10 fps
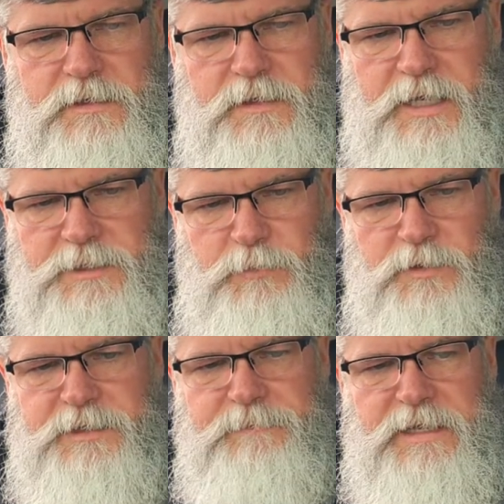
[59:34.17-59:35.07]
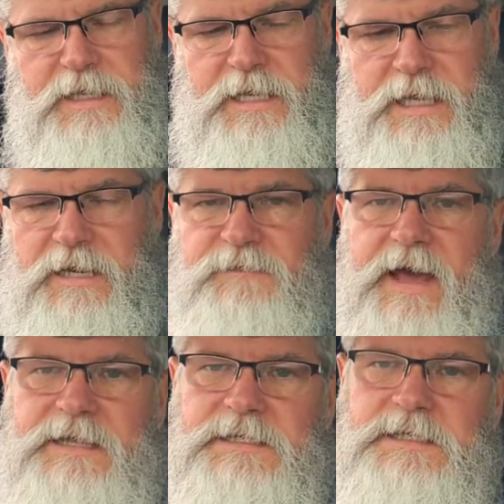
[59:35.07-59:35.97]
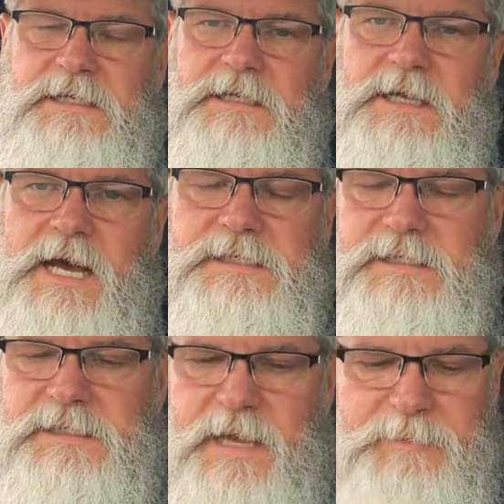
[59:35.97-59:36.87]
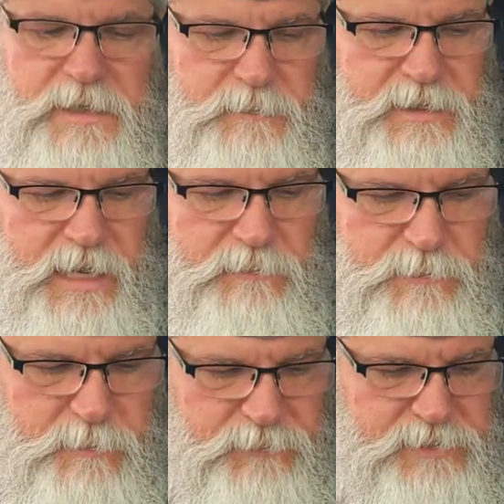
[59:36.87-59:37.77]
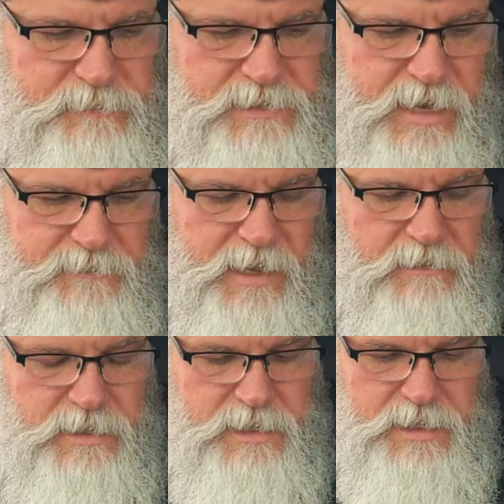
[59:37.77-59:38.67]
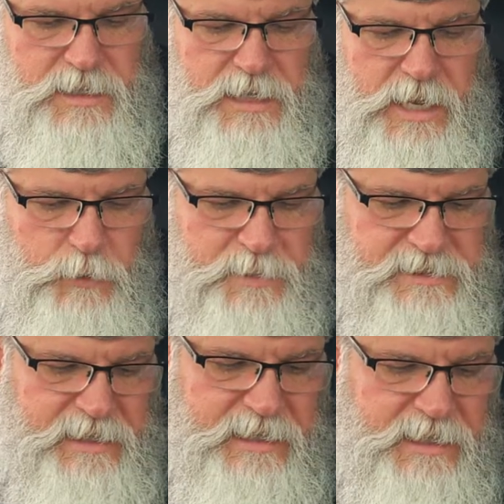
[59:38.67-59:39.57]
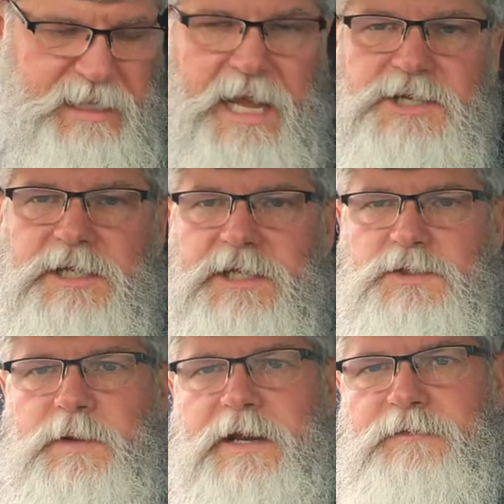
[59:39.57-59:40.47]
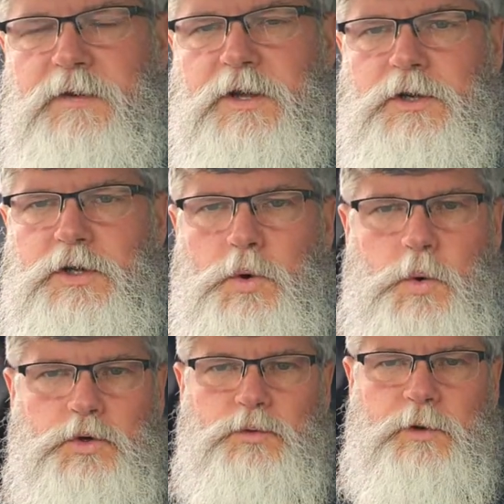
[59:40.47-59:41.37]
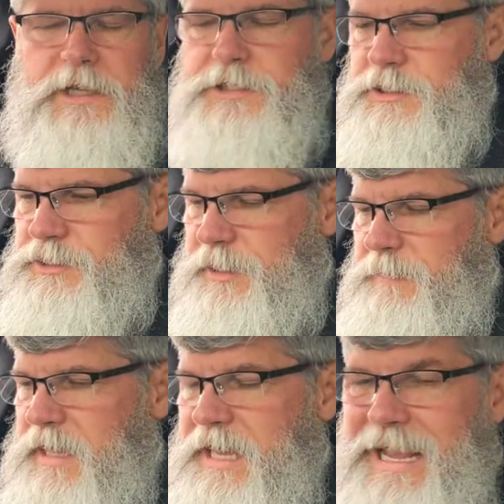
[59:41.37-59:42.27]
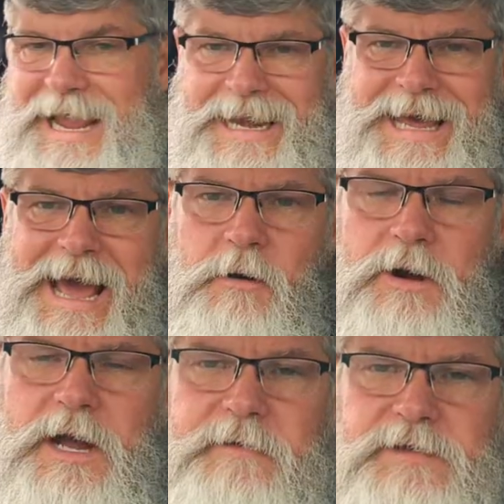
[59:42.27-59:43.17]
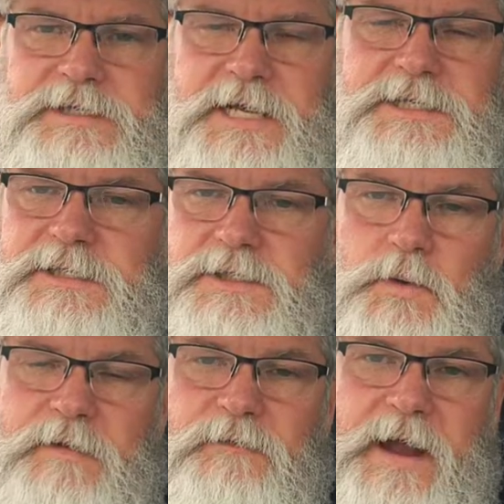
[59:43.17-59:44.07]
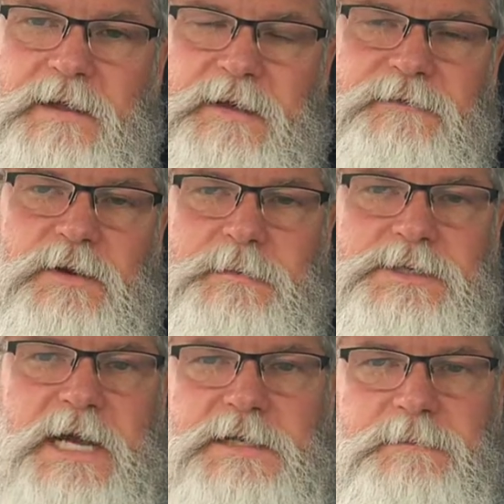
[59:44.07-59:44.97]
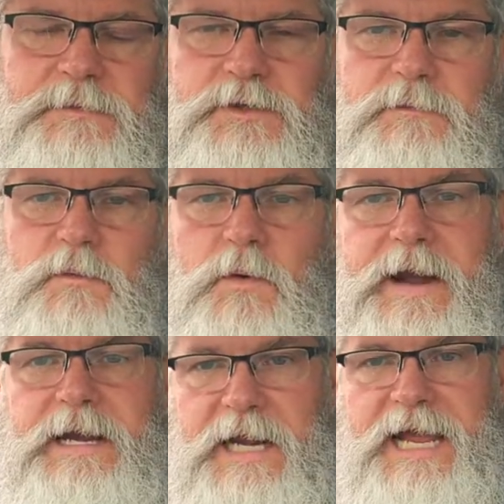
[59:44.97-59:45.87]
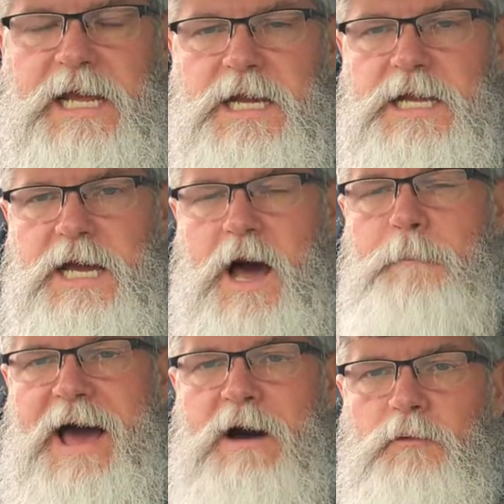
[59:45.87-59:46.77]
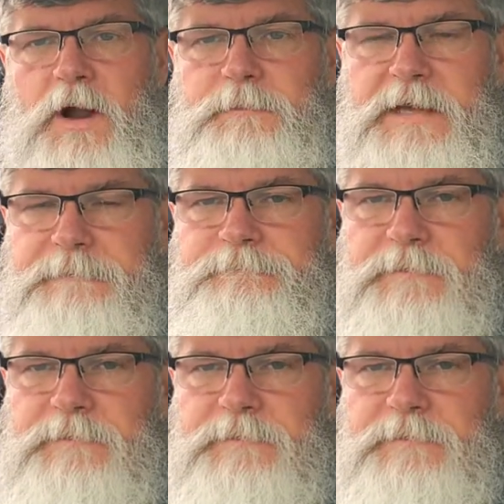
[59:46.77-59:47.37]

Nas Botha. And in fact, Nas has not been communicating with me for some time now. I hope that's not an indication, because we had a very good, cordial relationship. And our conversations, quite frankly, if you're an objective observer, were quite leka about rugby.